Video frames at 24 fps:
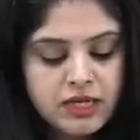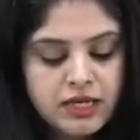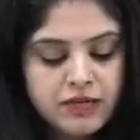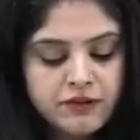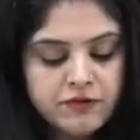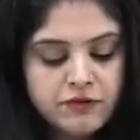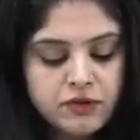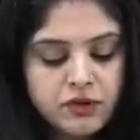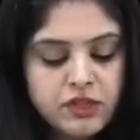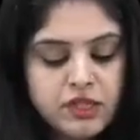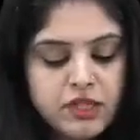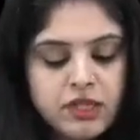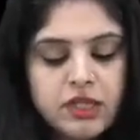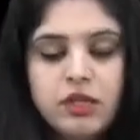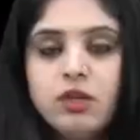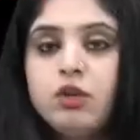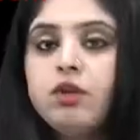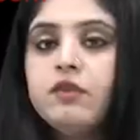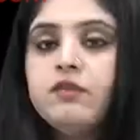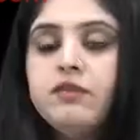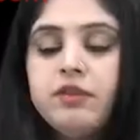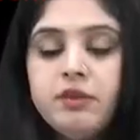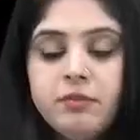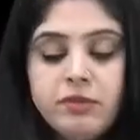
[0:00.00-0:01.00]
If you're
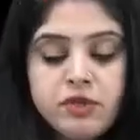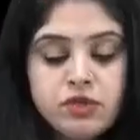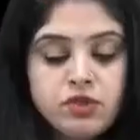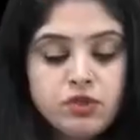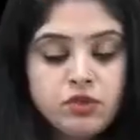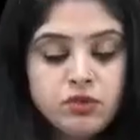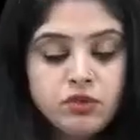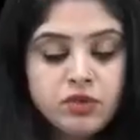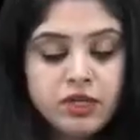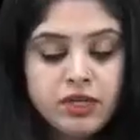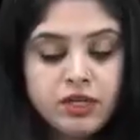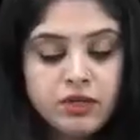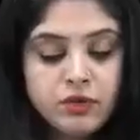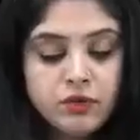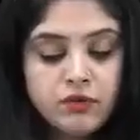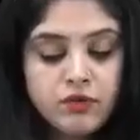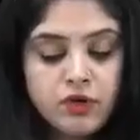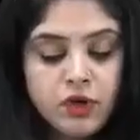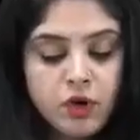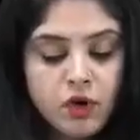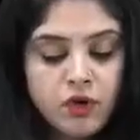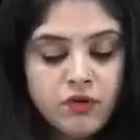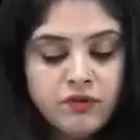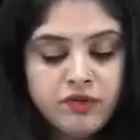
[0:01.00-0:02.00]
thinking of hematuria, you
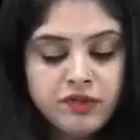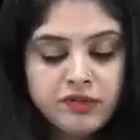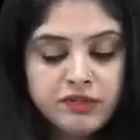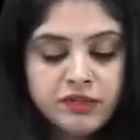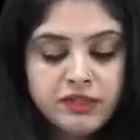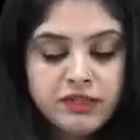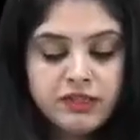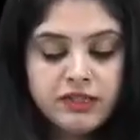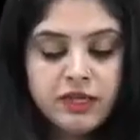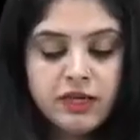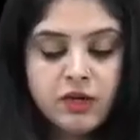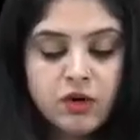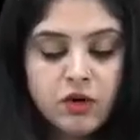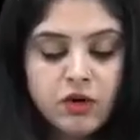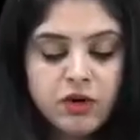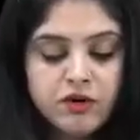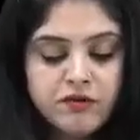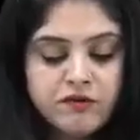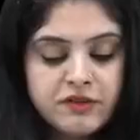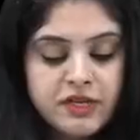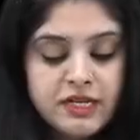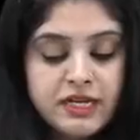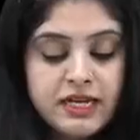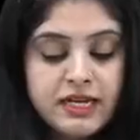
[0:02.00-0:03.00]
will obviously think
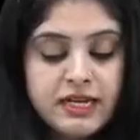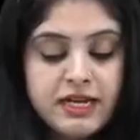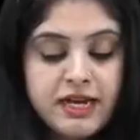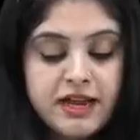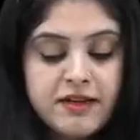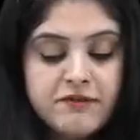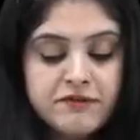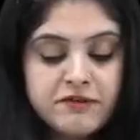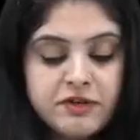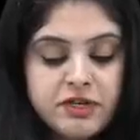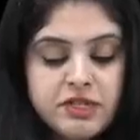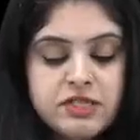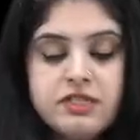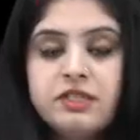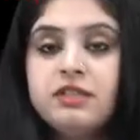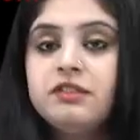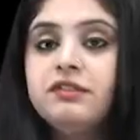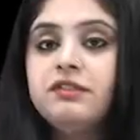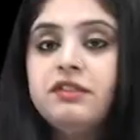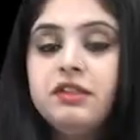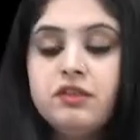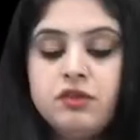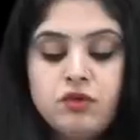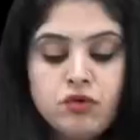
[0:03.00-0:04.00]
of
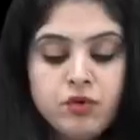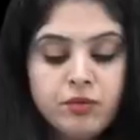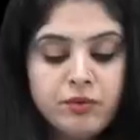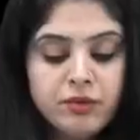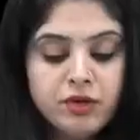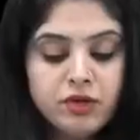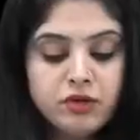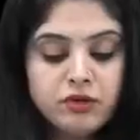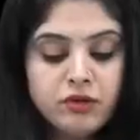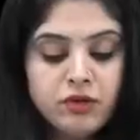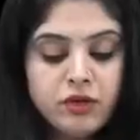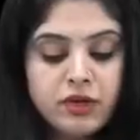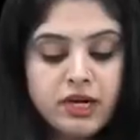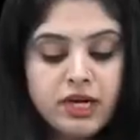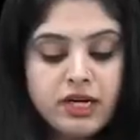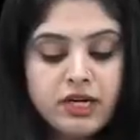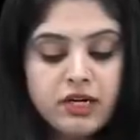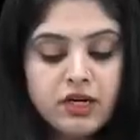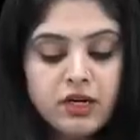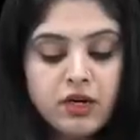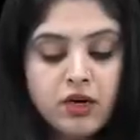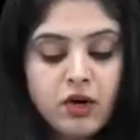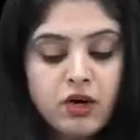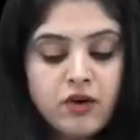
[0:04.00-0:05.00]
nephritic syndrome because you're
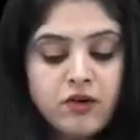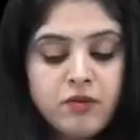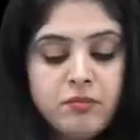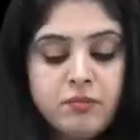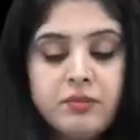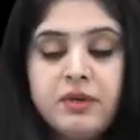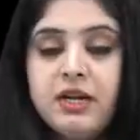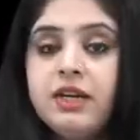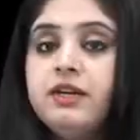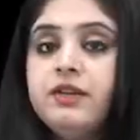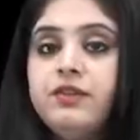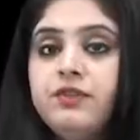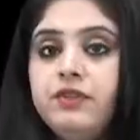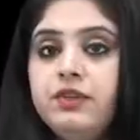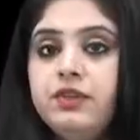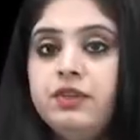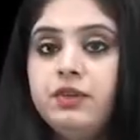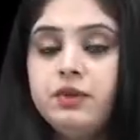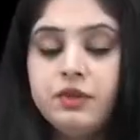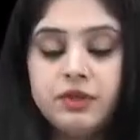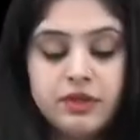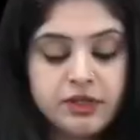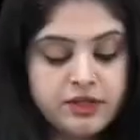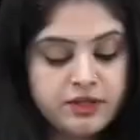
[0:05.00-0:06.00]
getting a lot of blood in the
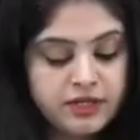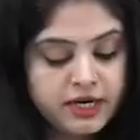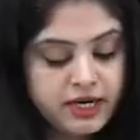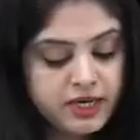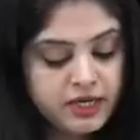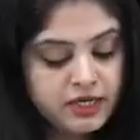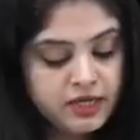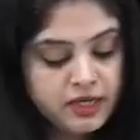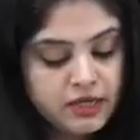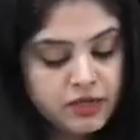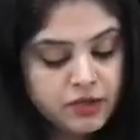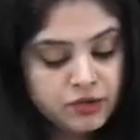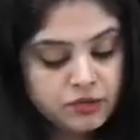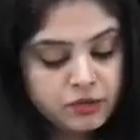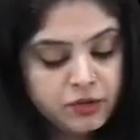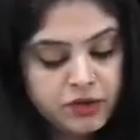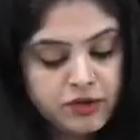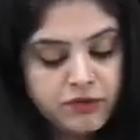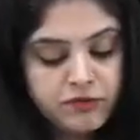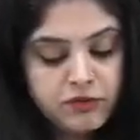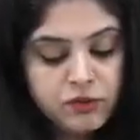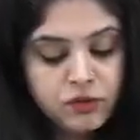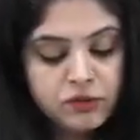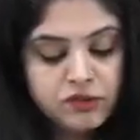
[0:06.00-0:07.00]
urine, right? So
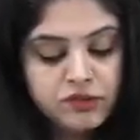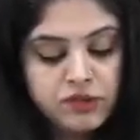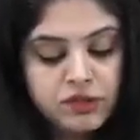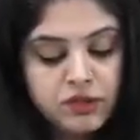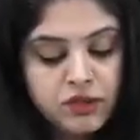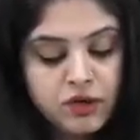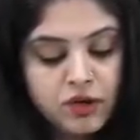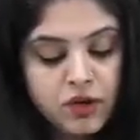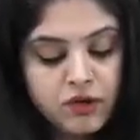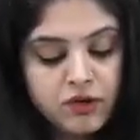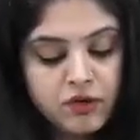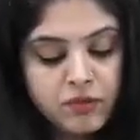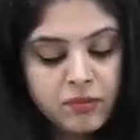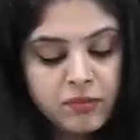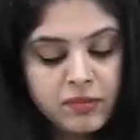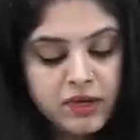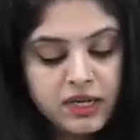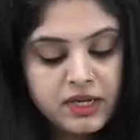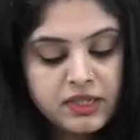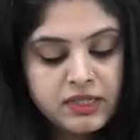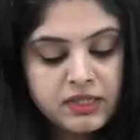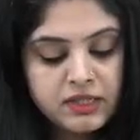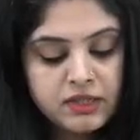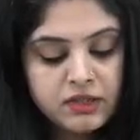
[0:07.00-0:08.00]
if you see a lot of
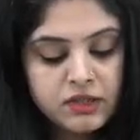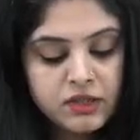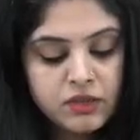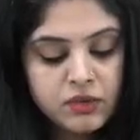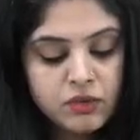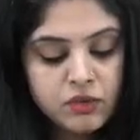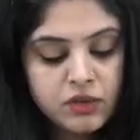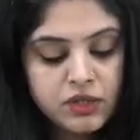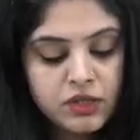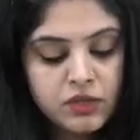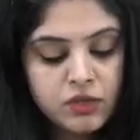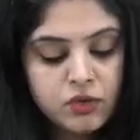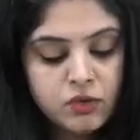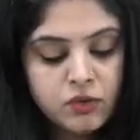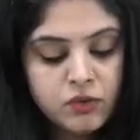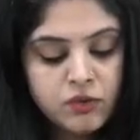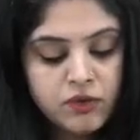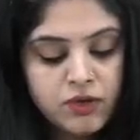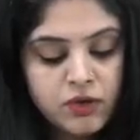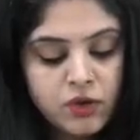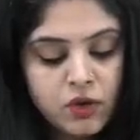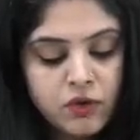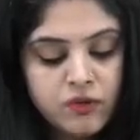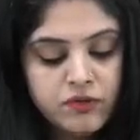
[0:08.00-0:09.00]
blood in the urine, you
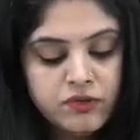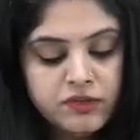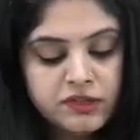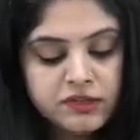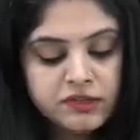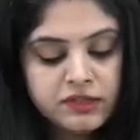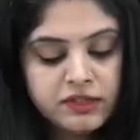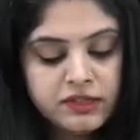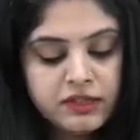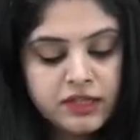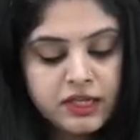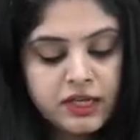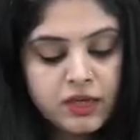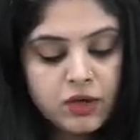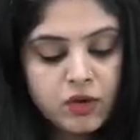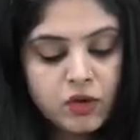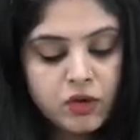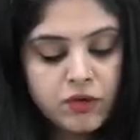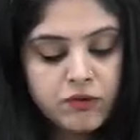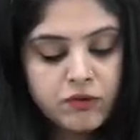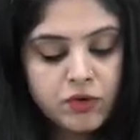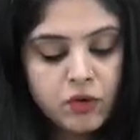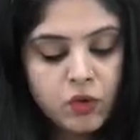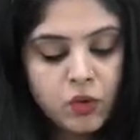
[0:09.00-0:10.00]
will obviously
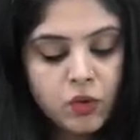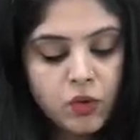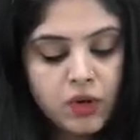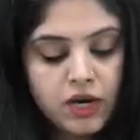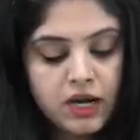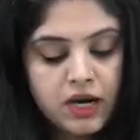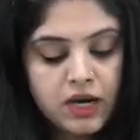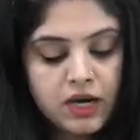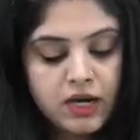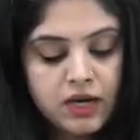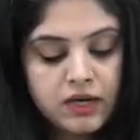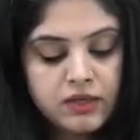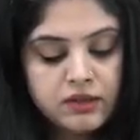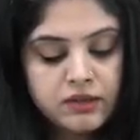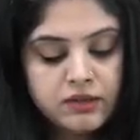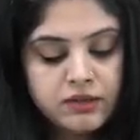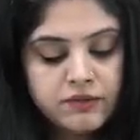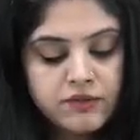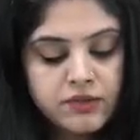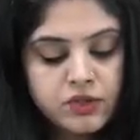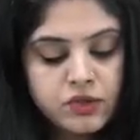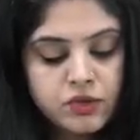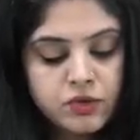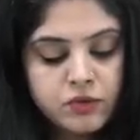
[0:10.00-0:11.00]
think of cola
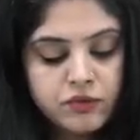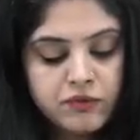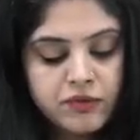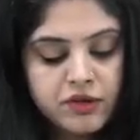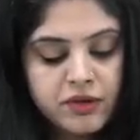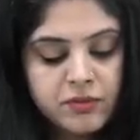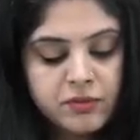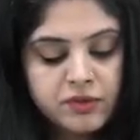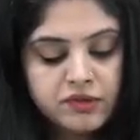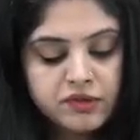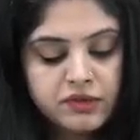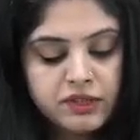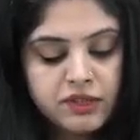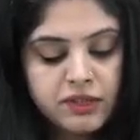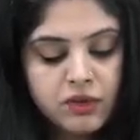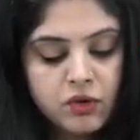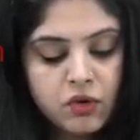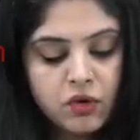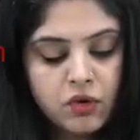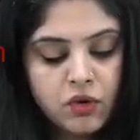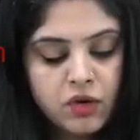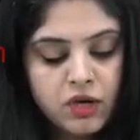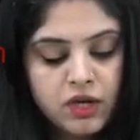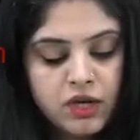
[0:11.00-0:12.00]
color, which you famously
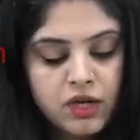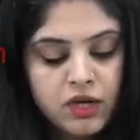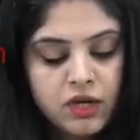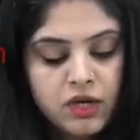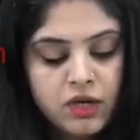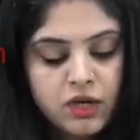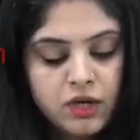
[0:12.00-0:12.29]
call,